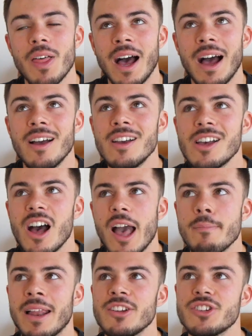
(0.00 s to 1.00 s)
that I
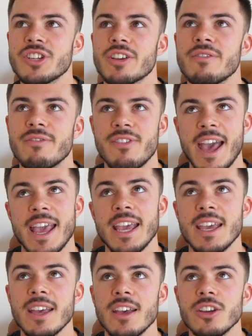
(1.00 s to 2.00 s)
managed to
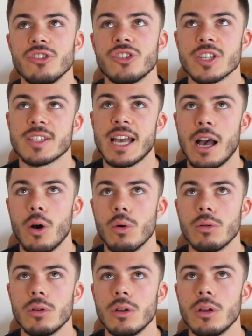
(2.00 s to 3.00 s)
convey just
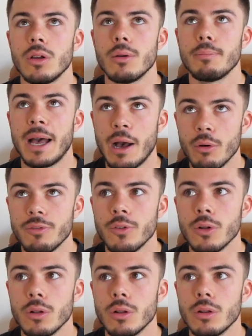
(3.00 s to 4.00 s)
how
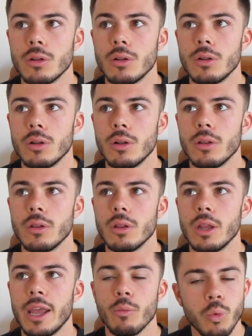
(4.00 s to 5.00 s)
powerful
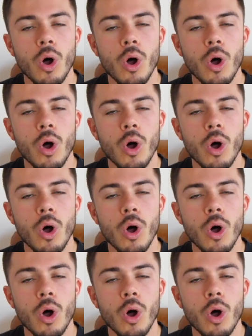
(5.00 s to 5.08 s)
it